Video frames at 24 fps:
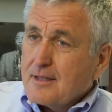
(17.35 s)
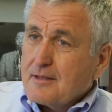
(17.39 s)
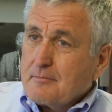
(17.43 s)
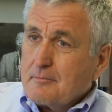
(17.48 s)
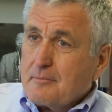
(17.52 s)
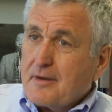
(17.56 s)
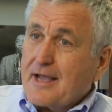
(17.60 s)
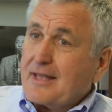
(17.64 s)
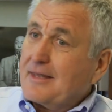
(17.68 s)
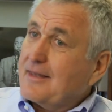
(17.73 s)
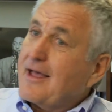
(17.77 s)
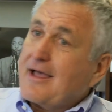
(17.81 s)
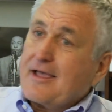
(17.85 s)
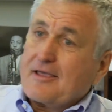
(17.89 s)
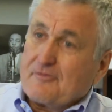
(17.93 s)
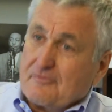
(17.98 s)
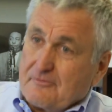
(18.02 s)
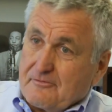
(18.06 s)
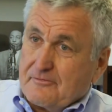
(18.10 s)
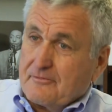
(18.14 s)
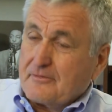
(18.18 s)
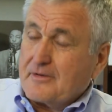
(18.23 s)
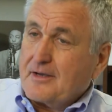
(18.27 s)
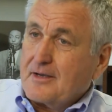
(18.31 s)
my
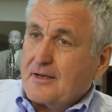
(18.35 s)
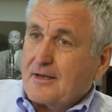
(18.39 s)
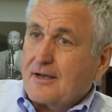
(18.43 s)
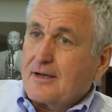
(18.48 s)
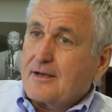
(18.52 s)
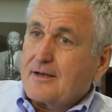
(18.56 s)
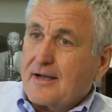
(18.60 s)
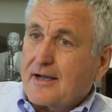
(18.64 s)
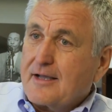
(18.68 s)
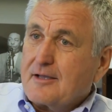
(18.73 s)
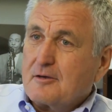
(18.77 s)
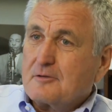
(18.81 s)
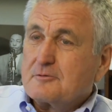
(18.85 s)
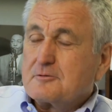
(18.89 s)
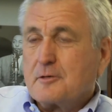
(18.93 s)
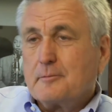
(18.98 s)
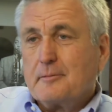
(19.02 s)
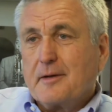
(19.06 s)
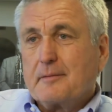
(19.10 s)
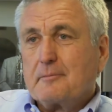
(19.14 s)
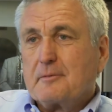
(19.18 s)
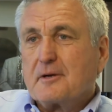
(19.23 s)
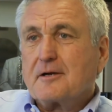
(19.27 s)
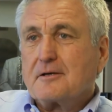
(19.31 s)
life. Uh, I owe to
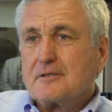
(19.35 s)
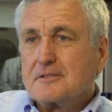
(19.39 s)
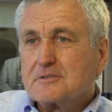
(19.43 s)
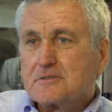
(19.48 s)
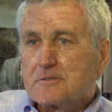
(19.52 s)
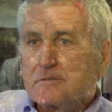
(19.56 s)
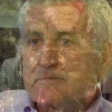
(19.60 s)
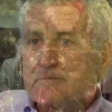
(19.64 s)
my parents.